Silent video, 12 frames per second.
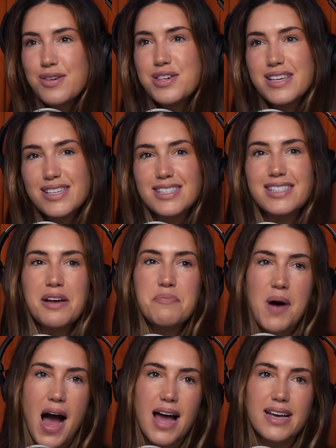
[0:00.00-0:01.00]
she just said
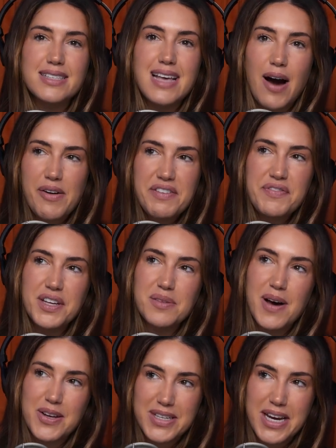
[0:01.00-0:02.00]
bye is how I feel
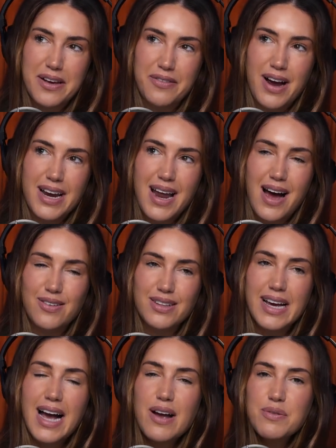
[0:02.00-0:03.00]
about dating right now.
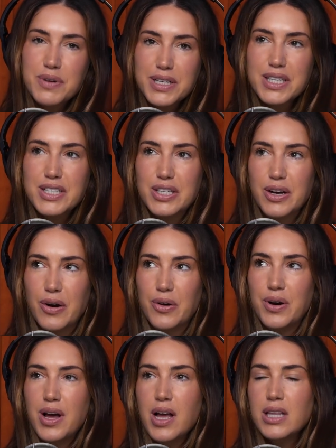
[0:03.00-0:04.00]
Like, I really
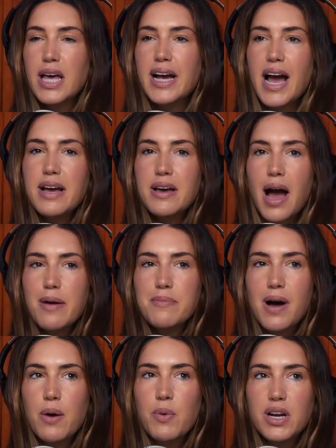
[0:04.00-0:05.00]
do. Like,
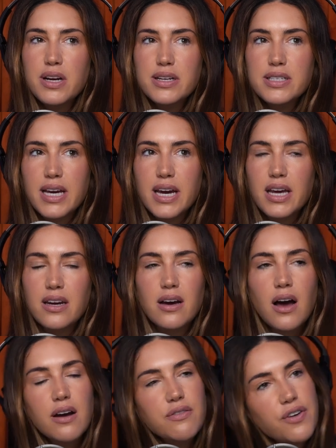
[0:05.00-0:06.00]
I went on a date
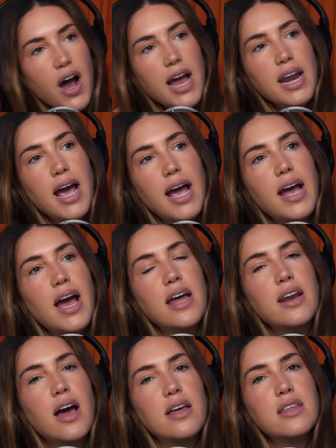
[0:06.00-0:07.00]
on Friday
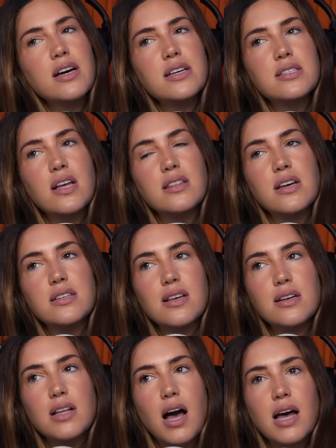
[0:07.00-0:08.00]
and I think I said this.
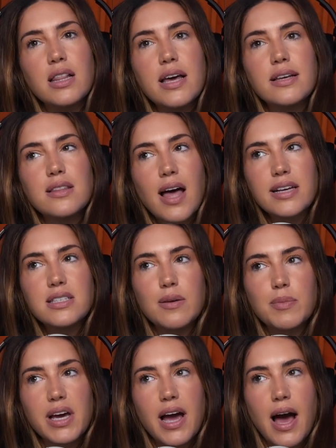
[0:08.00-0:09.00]
I liked
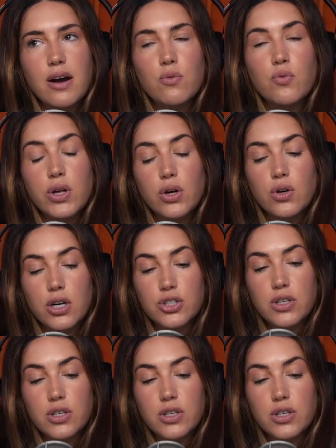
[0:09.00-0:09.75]
him. Like, I had a real crush